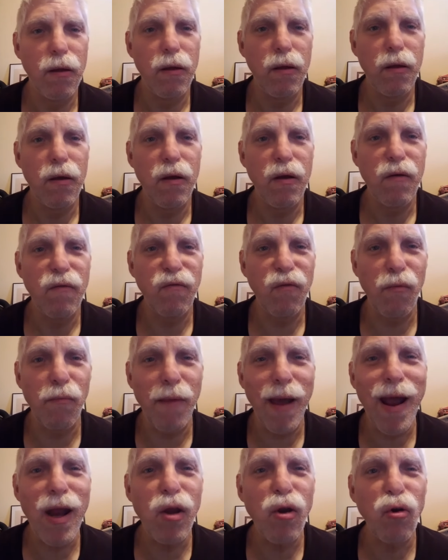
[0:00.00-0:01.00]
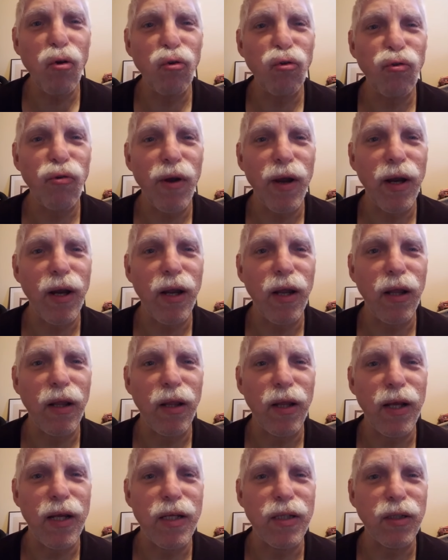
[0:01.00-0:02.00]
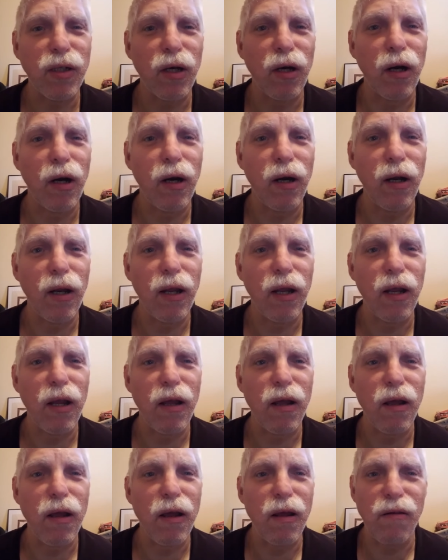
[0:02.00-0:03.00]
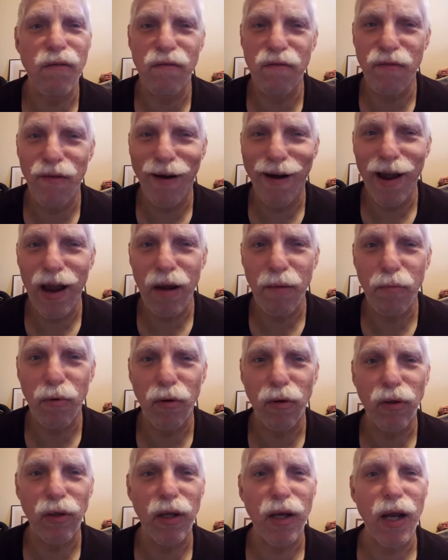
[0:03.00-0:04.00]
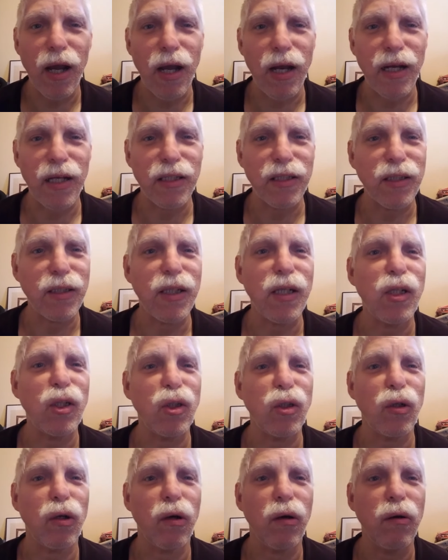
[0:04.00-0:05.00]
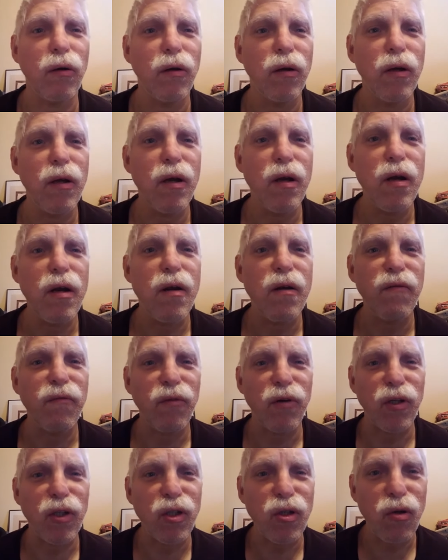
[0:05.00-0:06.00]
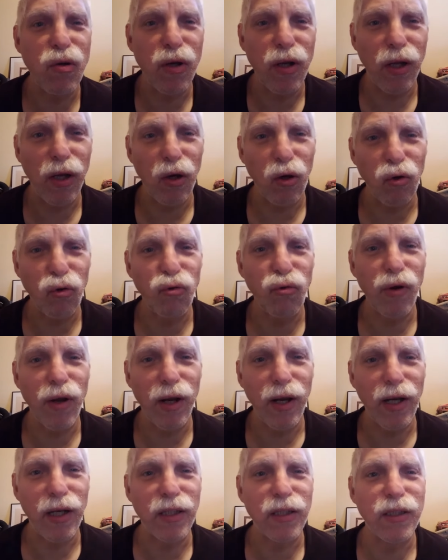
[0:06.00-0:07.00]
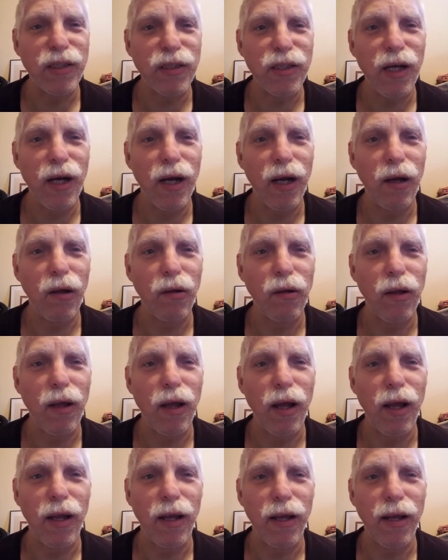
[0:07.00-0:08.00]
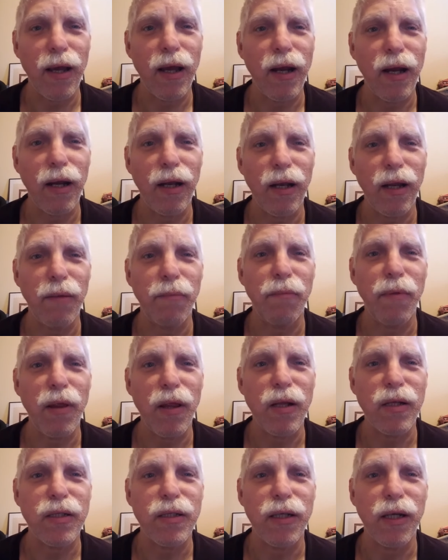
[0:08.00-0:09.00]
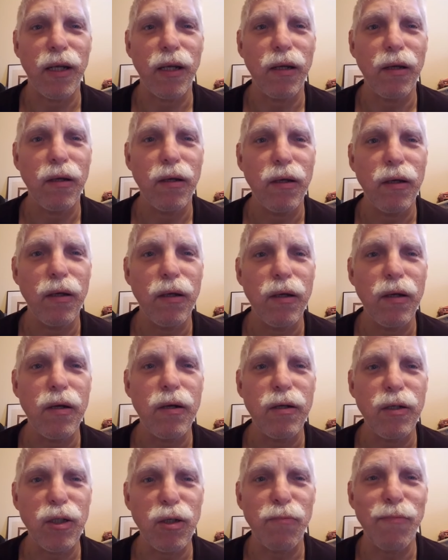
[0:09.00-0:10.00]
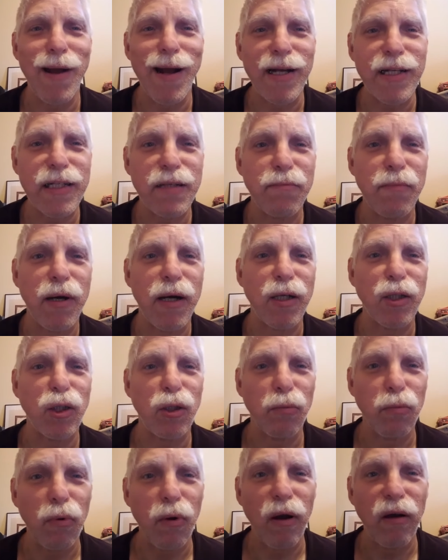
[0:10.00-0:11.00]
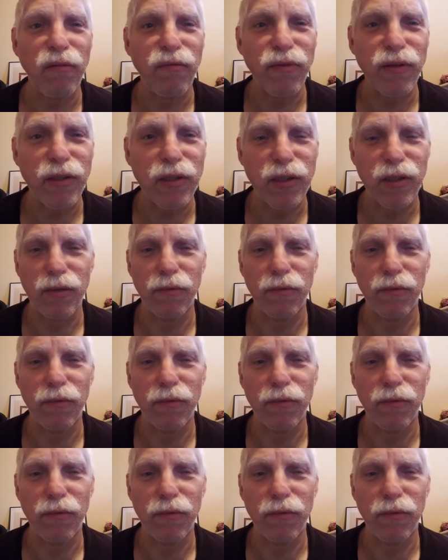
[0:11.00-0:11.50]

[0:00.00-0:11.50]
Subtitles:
For manual trading, these are invaluable and essential for tuning your trading style and getting the ability to maximize your profits.